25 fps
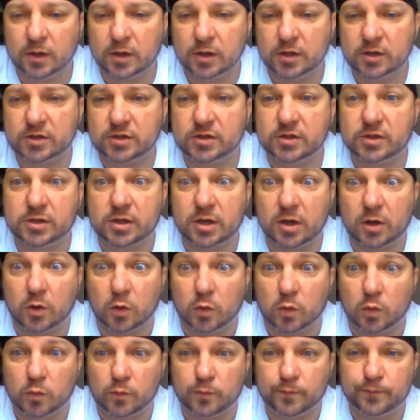So,
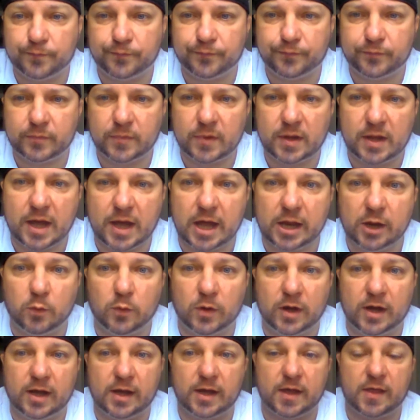
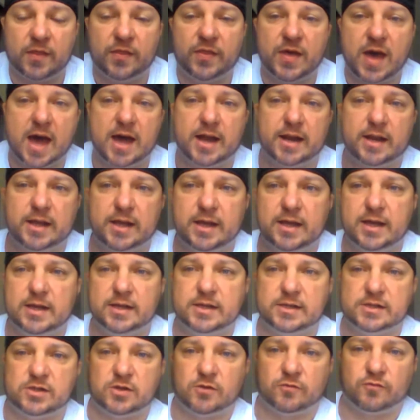anyway, that
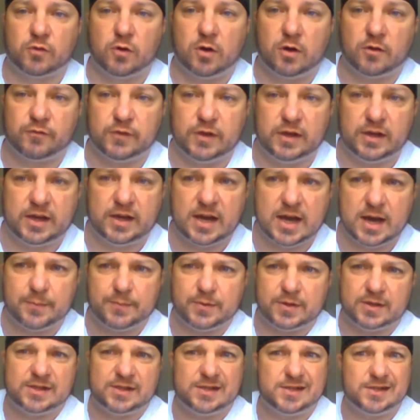is the Raw recap.
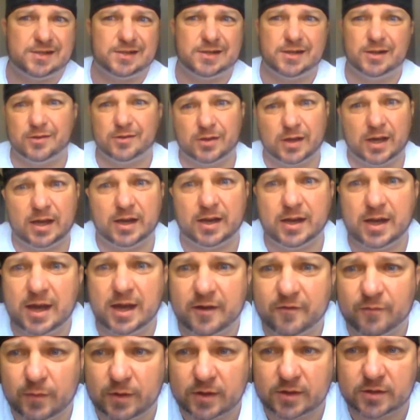It's still
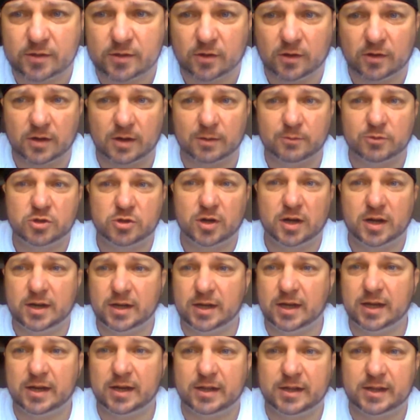8.5 minutes long. I'm trying to
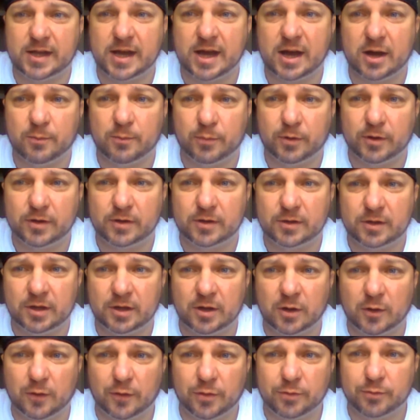get it down, but a
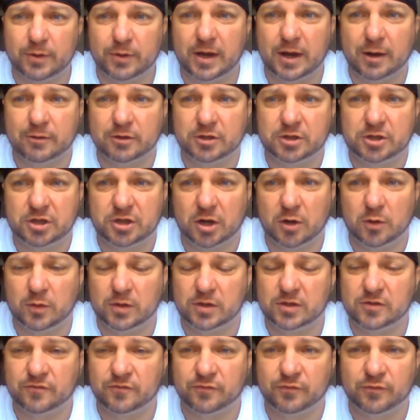3-hour show,
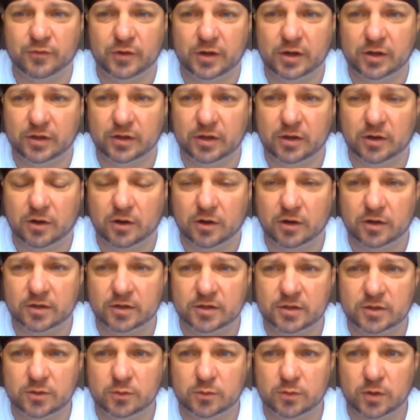it's really hard
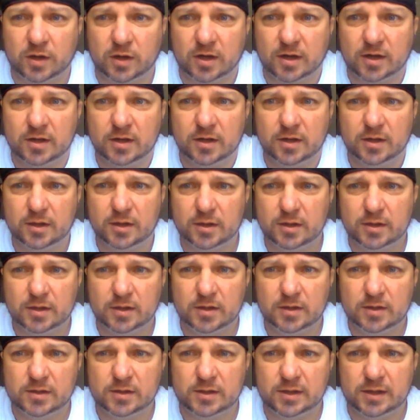
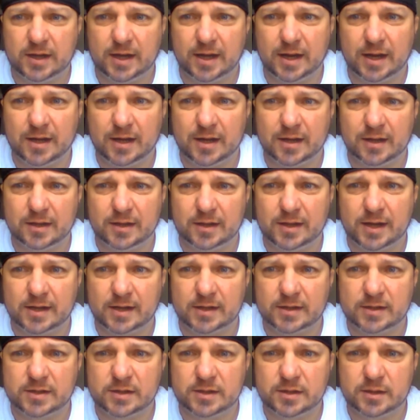to get it
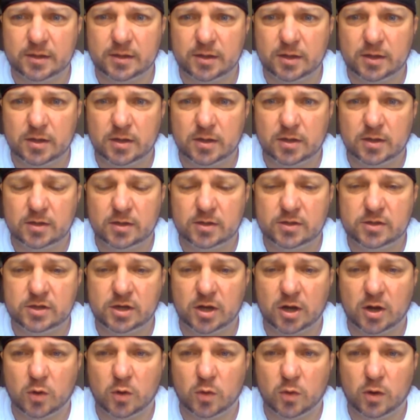condensed.
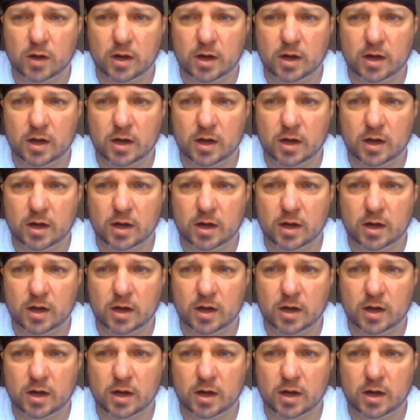So,